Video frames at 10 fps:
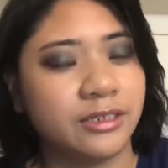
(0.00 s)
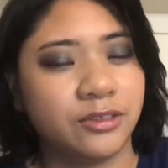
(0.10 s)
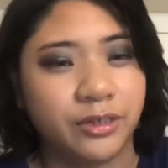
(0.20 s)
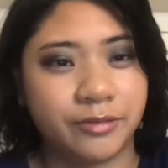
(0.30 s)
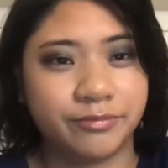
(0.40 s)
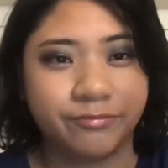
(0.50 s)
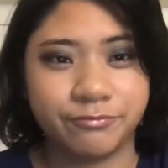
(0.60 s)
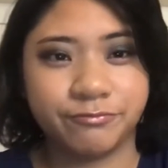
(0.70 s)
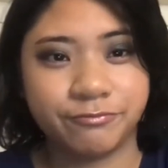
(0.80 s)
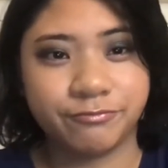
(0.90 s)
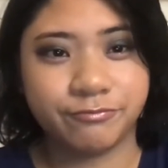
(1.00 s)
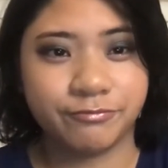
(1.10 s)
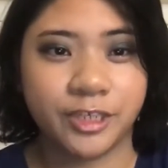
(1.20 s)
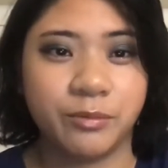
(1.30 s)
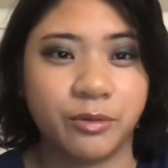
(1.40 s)
So yeah,
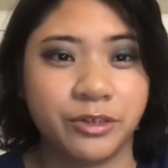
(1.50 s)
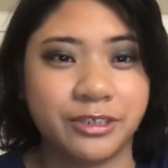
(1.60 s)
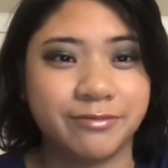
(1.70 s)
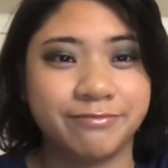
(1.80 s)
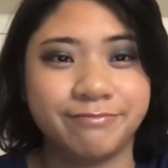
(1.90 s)
keep on watching.